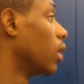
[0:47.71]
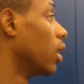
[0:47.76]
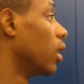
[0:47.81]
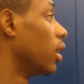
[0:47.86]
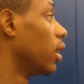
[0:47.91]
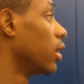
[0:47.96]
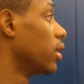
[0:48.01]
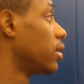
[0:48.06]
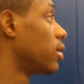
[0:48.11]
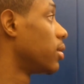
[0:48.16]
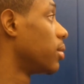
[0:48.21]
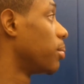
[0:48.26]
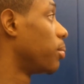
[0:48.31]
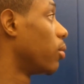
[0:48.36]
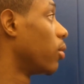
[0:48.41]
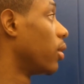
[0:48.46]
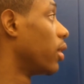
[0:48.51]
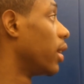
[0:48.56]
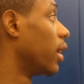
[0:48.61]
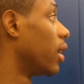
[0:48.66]
Oh, it's
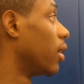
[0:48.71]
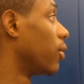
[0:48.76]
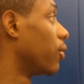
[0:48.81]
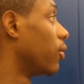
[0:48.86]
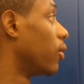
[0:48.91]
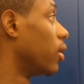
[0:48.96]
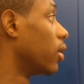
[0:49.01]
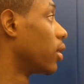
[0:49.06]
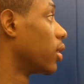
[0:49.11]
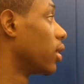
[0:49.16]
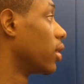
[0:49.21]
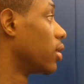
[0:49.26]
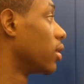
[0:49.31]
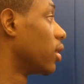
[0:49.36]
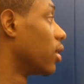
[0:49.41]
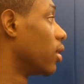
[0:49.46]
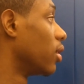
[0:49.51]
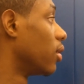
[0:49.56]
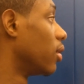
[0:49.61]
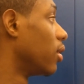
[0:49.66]
important to have fun because
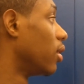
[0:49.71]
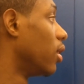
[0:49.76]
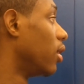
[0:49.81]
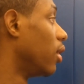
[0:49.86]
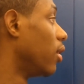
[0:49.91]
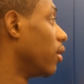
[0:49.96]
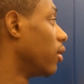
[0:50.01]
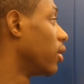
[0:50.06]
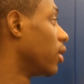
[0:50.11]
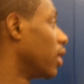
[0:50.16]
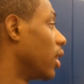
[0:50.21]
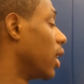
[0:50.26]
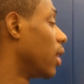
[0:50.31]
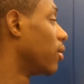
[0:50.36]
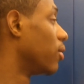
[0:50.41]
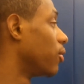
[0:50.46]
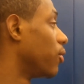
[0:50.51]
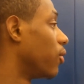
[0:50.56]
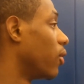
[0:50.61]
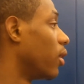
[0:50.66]
you're not
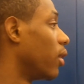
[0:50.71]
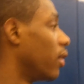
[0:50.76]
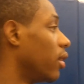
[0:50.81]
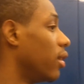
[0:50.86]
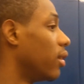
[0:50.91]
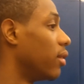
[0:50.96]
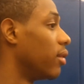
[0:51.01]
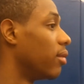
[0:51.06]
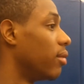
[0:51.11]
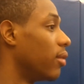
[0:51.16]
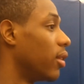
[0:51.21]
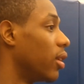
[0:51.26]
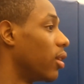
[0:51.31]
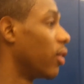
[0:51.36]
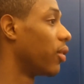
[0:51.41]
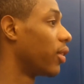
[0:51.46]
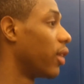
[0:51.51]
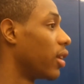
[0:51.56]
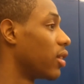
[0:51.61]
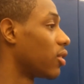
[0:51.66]
having fun and you
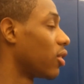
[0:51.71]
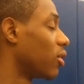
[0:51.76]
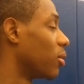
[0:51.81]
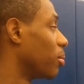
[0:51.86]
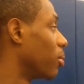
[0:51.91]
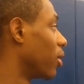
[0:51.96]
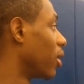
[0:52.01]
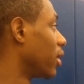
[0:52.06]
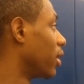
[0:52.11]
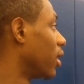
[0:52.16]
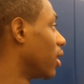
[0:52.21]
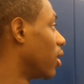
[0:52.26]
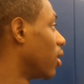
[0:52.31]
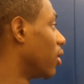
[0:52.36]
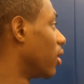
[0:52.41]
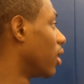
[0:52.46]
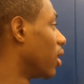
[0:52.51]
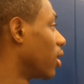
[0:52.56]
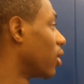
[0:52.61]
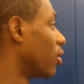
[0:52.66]
know things start to break
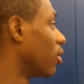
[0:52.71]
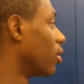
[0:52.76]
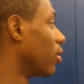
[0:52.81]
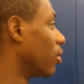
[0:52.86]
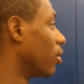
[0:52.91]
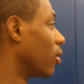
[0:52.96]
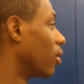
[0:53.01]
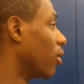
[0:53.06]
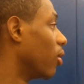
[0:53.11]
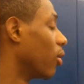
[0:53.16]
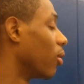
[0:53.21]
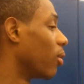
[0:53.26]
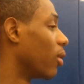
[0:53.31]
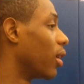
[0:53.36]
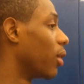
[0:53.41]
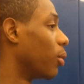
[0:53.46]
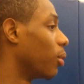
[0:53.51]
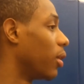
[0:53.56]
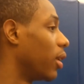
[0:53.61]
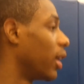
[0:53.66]
down, not go the
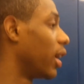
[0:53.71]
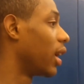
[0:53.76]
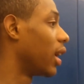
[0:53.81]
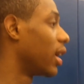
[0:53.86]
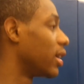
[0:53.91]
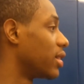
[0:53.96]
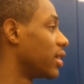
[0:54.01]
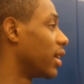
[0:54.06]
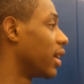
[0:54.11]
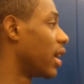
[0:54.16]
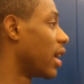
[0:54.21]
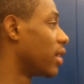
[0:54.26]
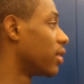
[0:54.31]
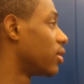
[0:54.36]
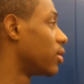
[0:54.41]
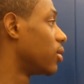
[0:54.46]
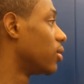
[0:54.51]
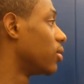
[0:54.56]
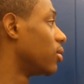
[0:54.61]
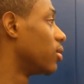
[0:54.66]
right way, you have your
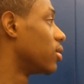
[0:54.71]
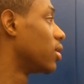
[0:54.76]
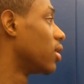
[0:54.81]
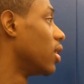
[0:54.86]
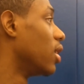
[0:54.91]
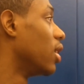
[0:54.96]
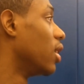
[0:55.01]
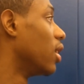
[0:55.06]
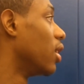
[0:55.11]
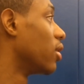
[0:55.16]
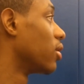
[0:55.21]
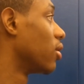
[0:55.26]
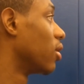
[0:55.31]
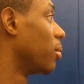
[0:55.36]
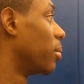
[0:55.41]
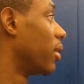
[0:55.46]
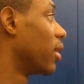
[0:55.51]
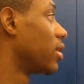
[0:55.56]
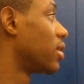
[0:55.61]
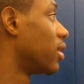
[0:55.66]
attitude. So
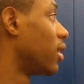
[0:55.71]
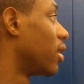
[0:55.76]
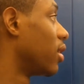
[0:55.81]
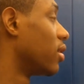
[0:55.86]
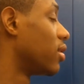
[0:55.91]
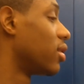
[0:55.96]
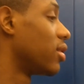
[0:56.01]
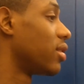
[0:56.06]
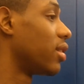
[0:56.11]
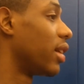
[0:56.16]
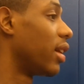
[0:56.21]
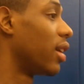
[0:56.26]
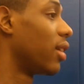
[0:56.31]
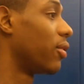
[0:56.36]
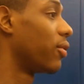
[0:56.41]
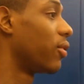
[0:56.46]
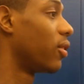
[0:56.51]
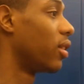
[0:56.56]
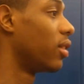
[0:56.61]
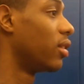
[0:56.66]
the best thing is just to
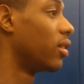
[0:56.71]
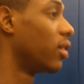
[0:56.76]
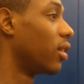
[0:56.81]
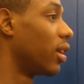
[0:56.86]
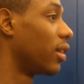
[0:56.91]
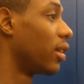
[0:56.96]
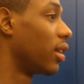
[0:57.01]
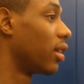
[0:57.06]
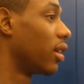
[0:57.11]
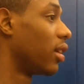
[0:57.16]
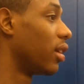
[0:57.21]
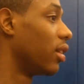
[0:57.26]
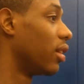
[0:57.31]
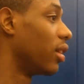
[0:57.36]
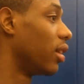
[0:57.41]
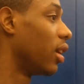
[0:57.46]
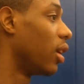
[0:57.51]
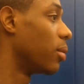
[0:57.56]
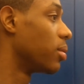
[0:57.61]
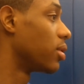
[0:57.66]
have fun, you know. I think that
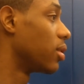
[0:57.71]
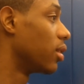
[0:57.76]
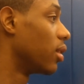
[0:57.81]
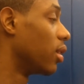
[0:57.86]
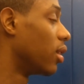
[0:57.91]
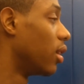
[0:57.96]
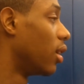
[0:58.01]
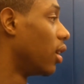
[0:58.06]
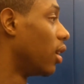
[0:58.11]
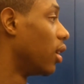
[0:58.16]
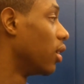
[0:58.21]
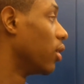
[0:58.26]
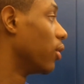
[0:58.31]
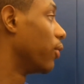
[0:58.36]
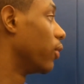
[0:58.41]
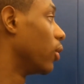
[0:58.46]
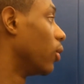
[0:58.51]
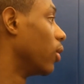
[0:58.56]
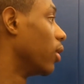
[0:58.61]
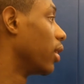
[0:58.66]
helps
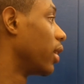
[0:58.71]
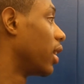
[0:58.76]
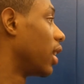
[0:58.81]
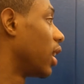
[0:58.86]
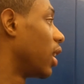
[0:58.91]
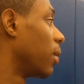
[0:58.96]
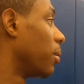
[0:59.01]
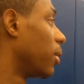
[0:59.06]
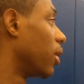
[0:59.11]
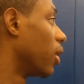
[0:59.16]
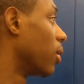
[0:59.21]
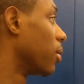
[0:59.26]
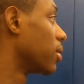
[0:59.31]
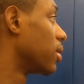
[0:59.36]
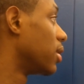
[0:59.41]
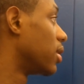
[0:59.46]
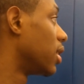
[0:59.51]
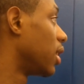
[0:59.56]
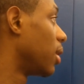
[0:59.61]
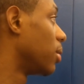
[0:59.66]
the flow of the game and
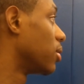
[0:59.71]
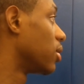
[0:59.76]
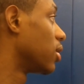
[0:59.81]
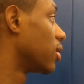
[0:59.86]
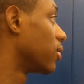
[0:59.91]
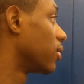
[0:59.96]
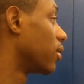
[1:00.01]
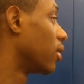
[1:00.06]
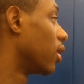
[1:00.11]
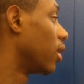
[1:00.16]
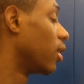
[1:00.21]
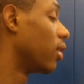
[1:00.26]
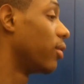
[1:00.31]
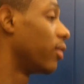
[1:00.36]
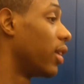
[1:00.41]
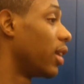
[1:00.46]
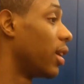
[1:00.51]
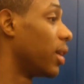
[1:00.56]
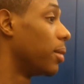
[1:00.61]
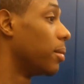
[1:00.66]
helps the team to
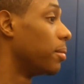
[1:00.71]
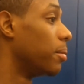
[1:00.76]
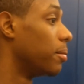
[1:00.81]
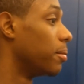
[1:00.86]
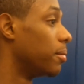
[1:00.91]
vibe.